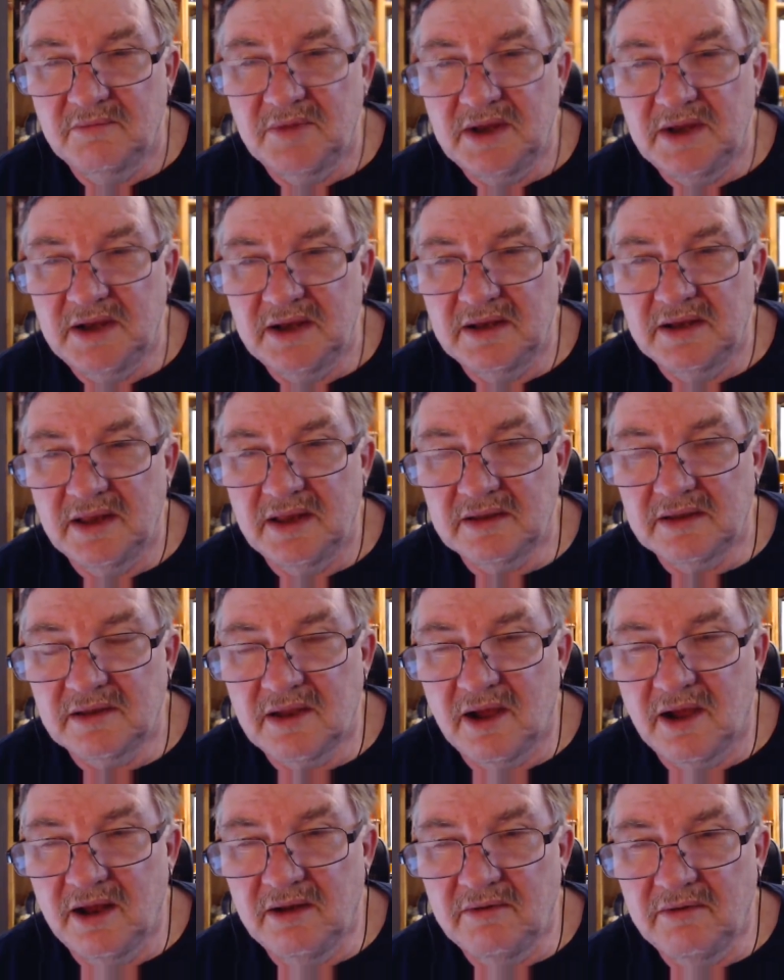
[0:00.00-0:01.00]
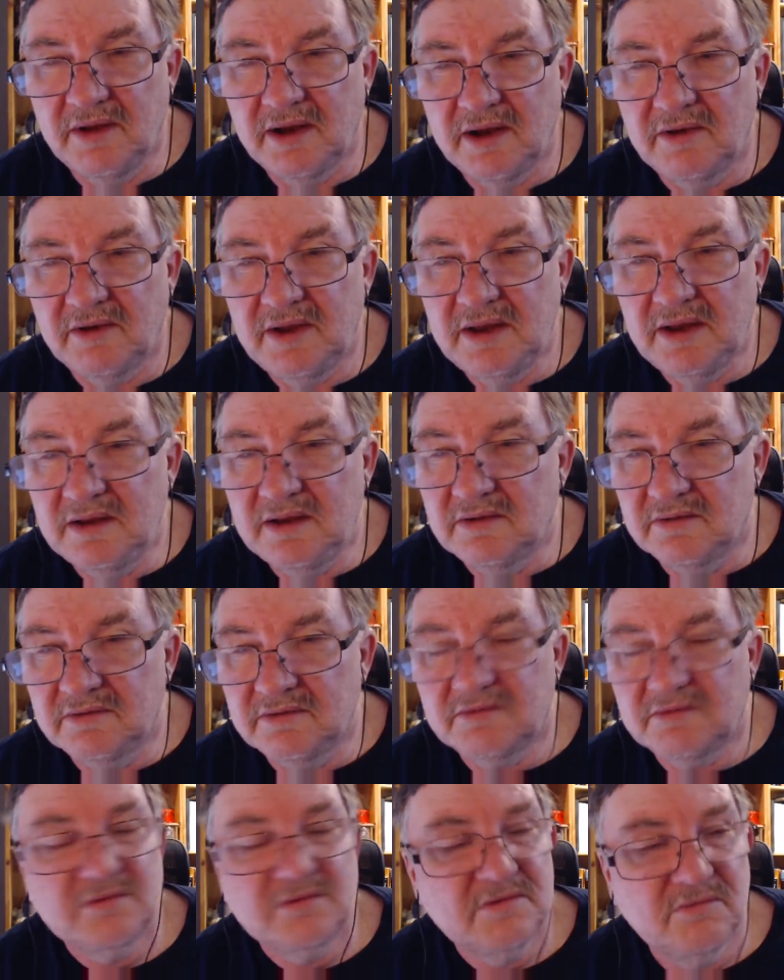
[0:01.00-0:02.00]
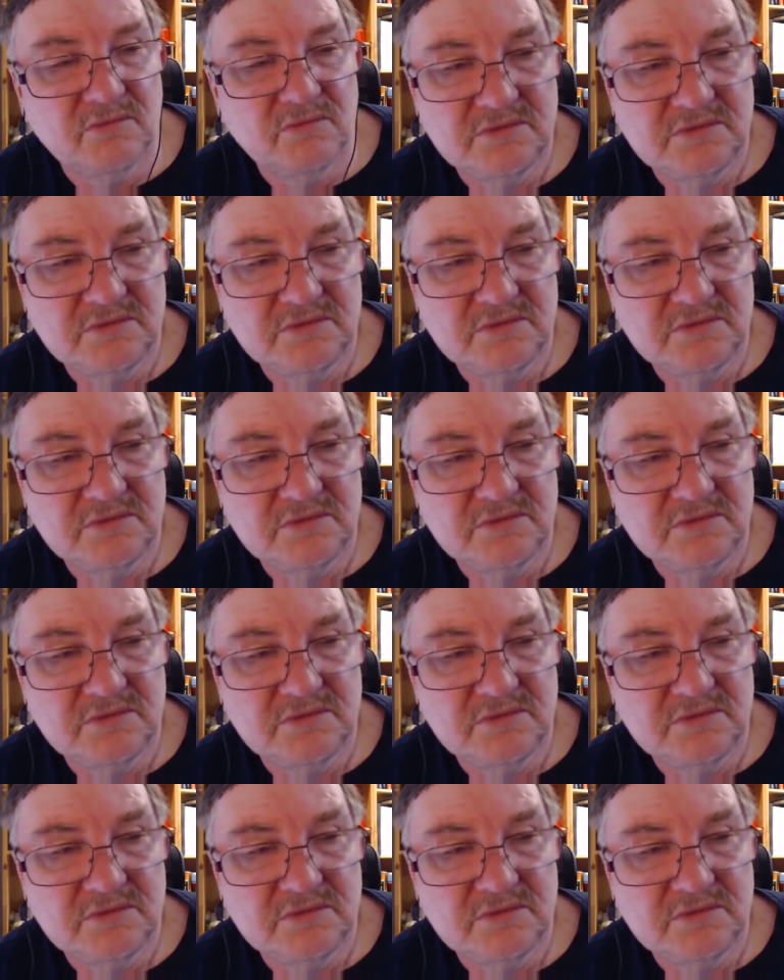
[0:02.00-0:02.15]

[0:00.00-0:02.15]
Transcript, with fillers: meaning that the Colorado Eagles